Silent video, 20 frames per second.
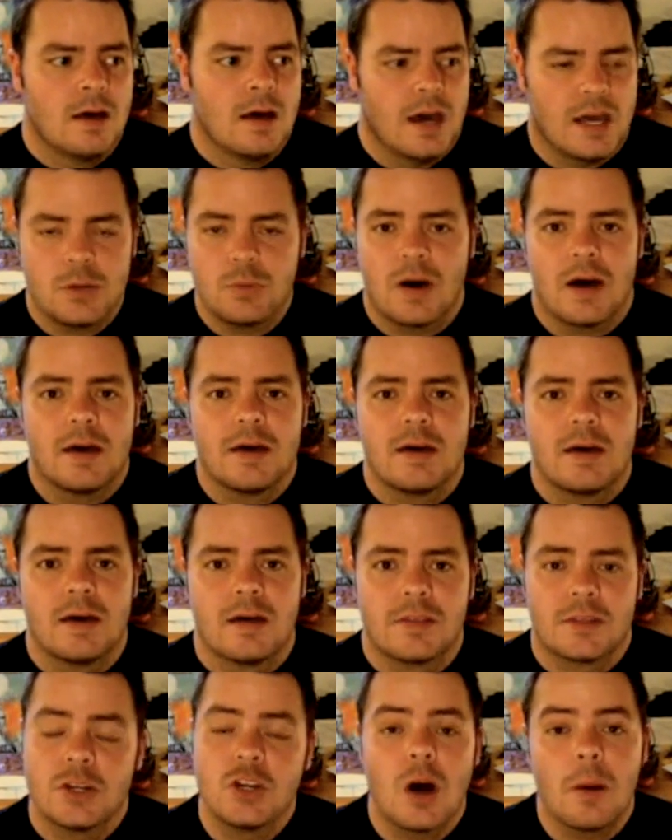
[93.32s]
Anyway,
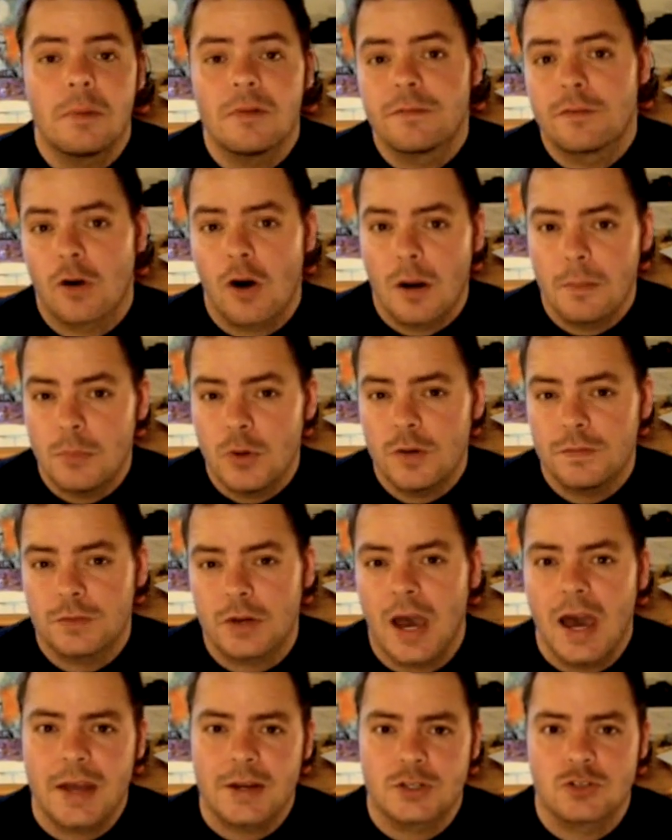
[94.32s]
the night before I moved
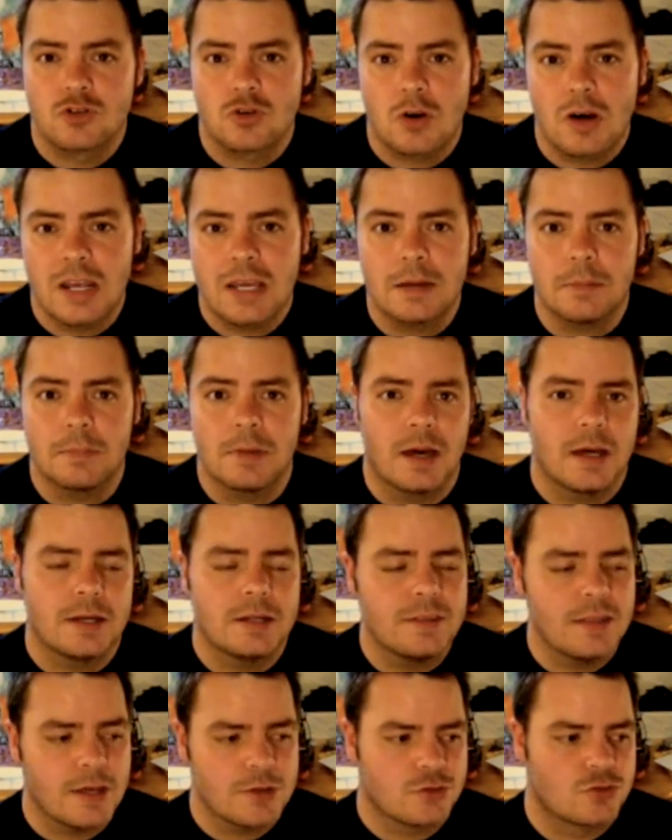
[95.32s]
I had a dream, and
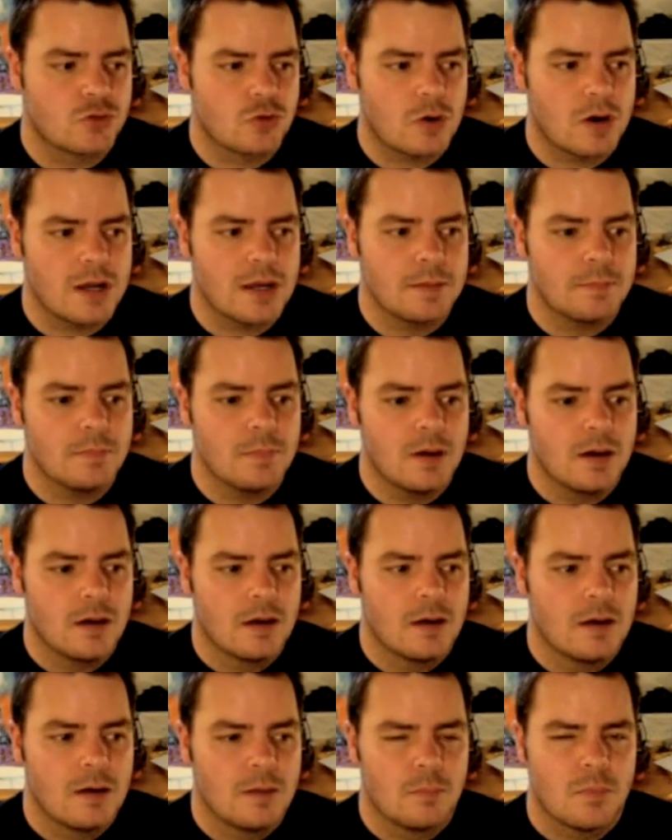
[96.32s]
in that dream
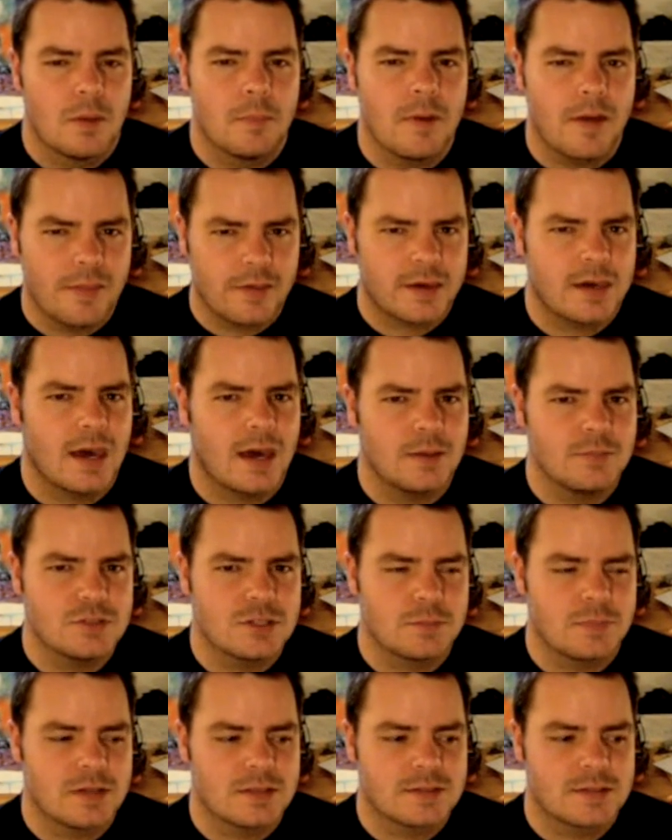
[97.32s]
my mother came
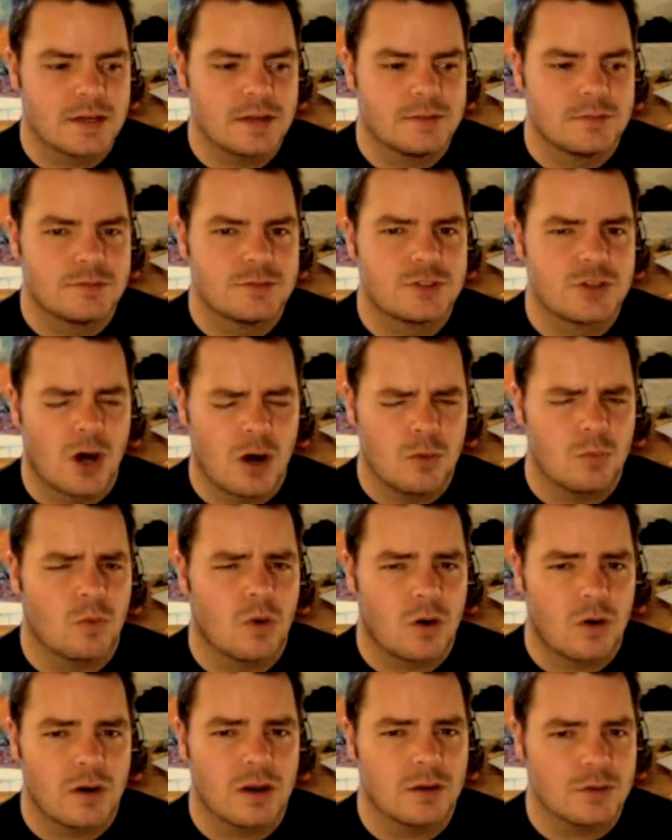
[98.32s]
to me and said, "Don't
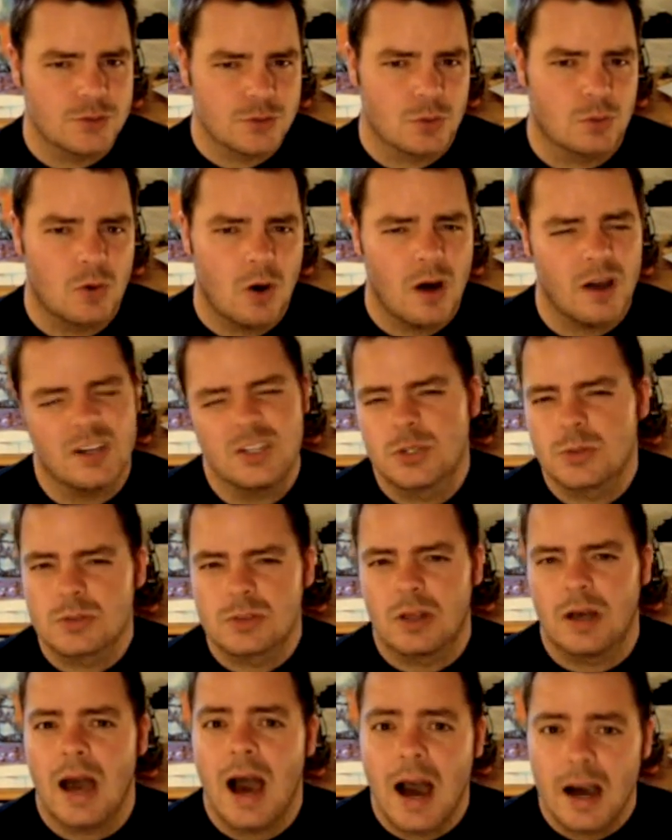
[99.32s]
worry, it's alright," and she
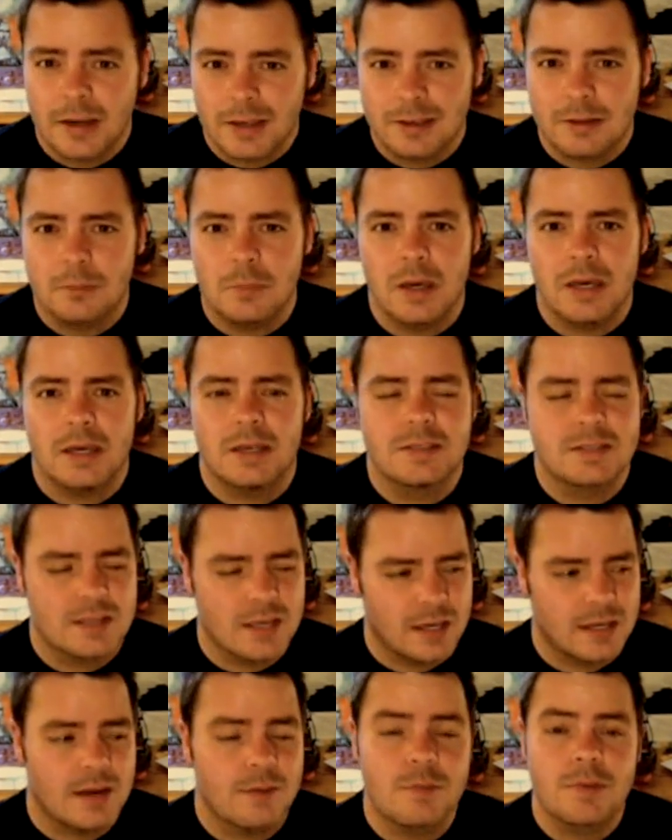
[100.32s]
was like hugging me and
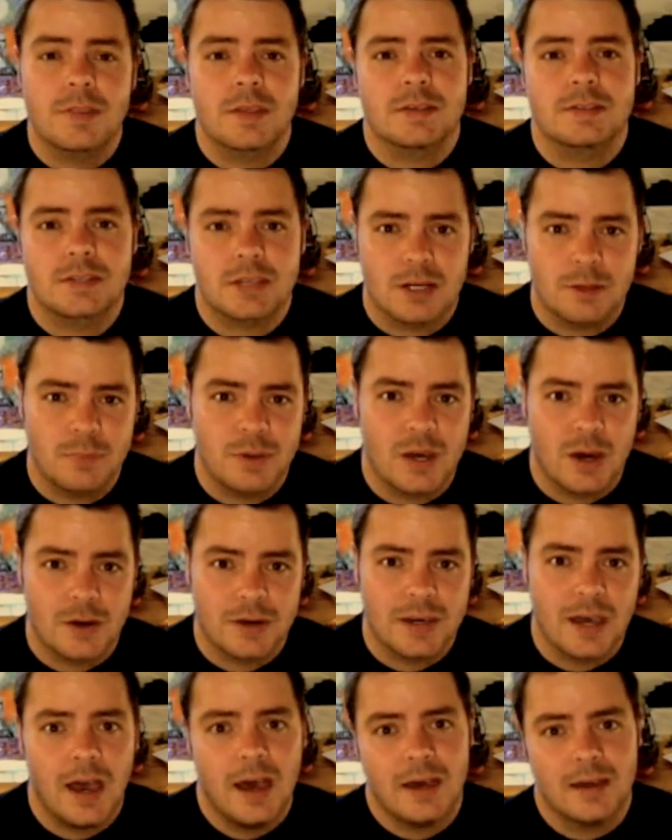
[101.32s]
saying everything's going to be
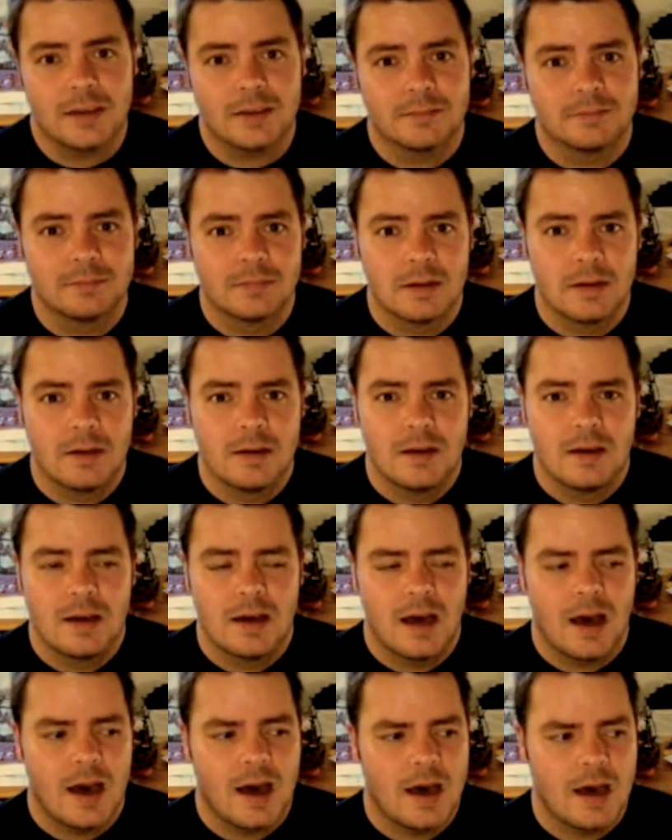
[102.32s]
okay.
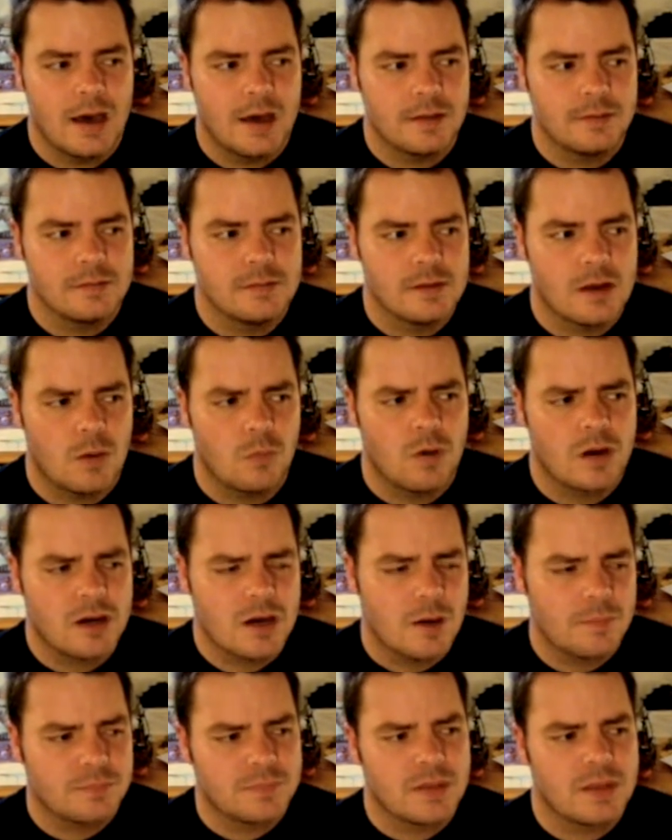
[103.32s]
And I woke
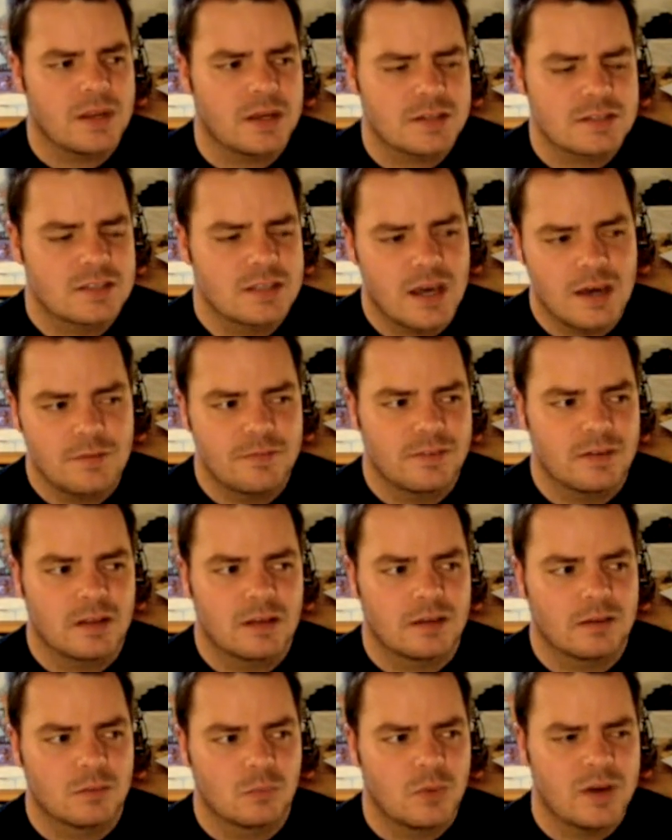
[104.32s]
up the next day
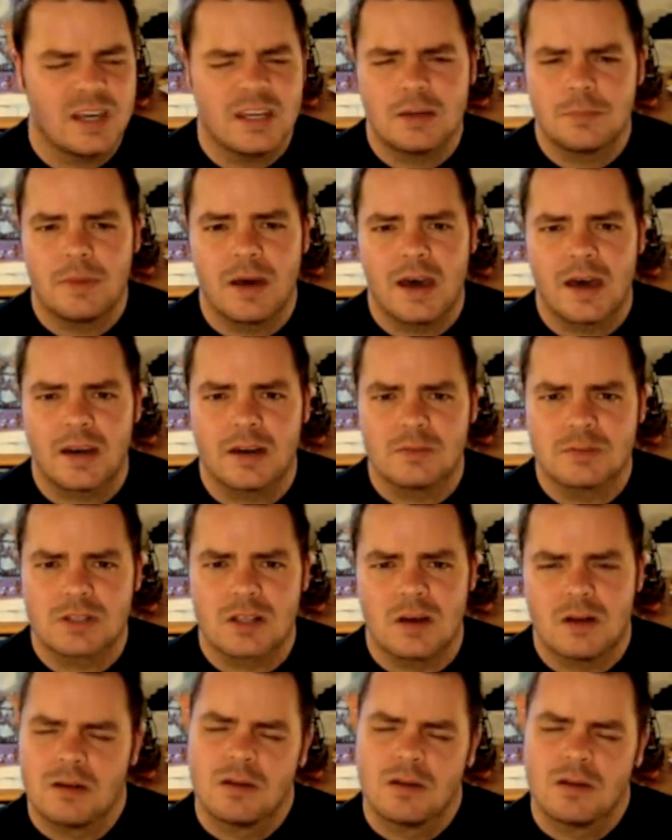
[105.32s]
feeling weird about it. It